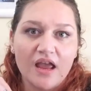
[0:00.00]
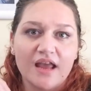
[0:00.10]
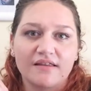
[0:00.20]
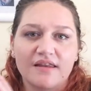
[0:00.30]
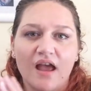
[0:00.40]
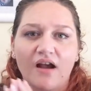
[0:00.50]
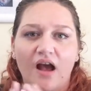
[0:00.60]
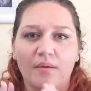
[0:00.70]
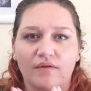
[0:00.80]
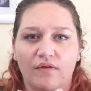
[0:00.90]
It's now
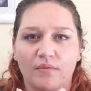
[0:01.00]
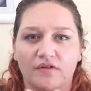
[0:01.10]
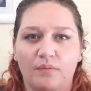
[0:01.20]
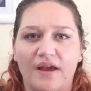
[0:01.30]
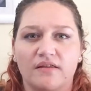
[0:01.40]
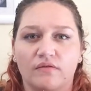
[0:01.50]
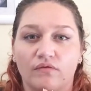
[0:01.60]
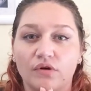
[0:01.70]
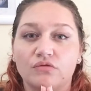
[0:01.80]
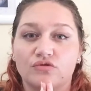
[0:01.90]
coming from a space
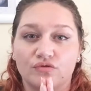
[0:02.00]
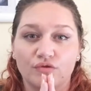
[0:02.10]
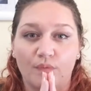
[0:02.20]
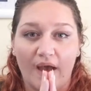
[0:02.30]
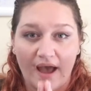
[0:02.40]
of real true